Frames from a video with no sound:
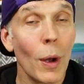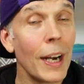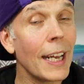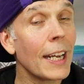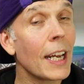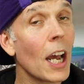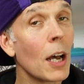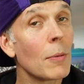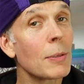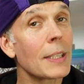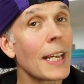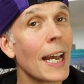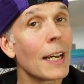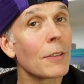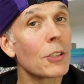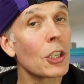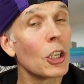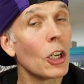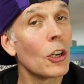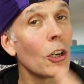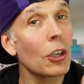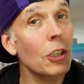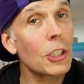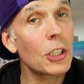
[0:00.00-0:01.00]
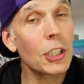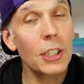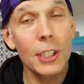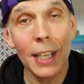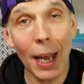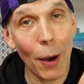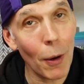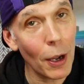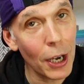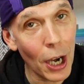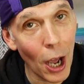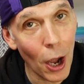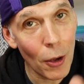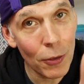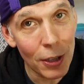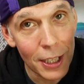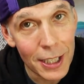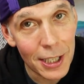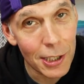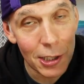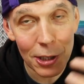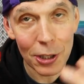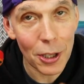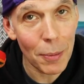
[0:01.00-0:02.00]
when it comes down to looks, now I know
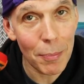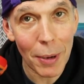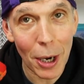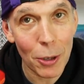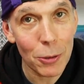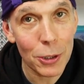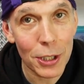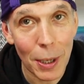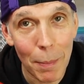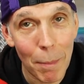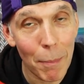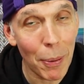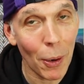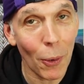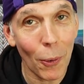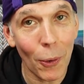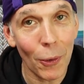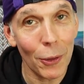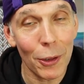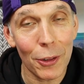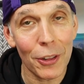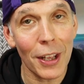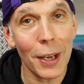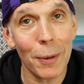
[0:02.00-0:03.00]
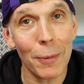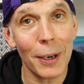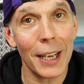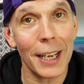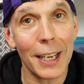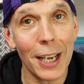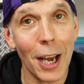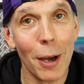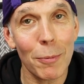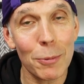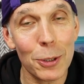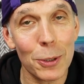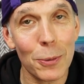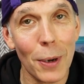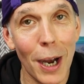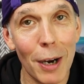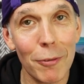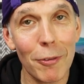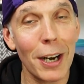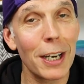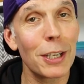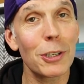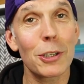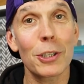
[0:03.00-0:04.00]
this isn't the most important thing when it comes to
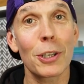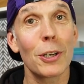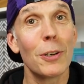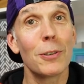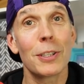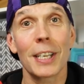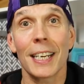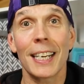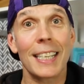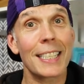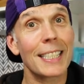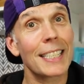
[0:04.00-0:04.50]
our running shoes and